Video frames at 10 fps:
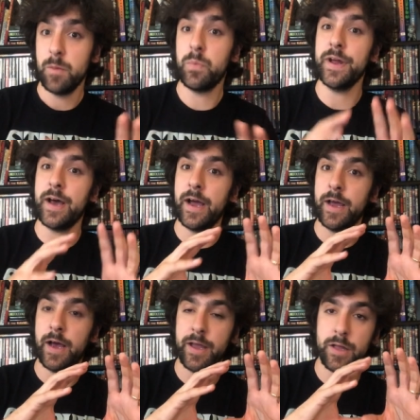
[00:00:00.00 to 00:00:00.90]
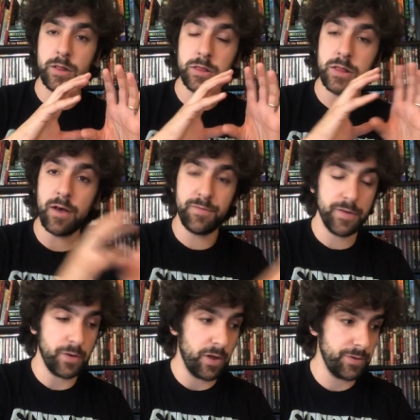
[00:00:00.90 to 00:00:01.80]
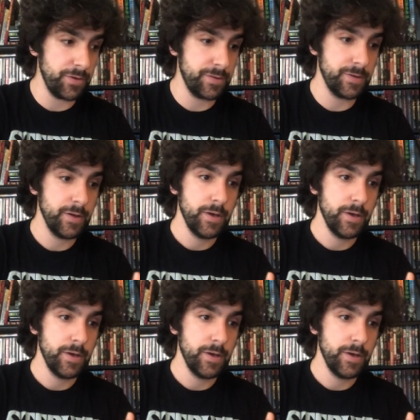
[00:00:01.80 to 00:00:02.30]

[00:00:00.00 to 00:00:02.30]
but I, I love this author's